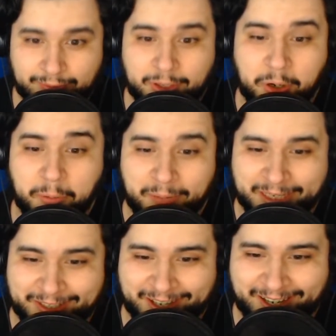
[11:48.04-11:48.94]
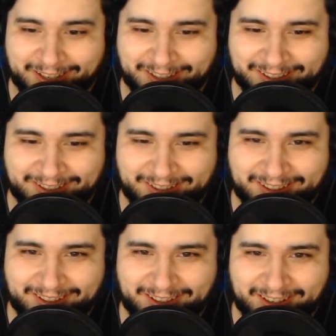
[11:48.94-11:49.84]
Oh my god.
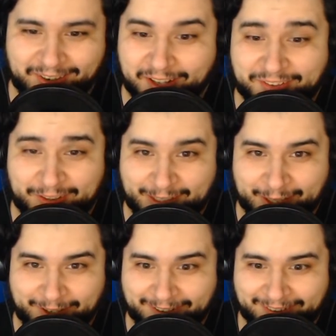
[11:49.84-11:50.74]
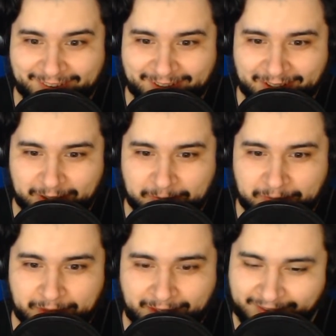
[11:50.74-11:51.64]
That's hilarious.
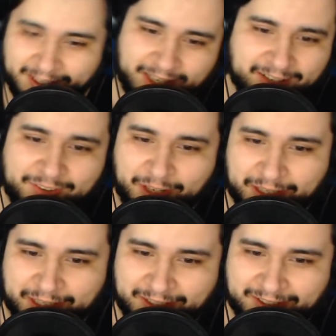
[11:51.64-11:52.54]
He's like, yeah, that's all I need.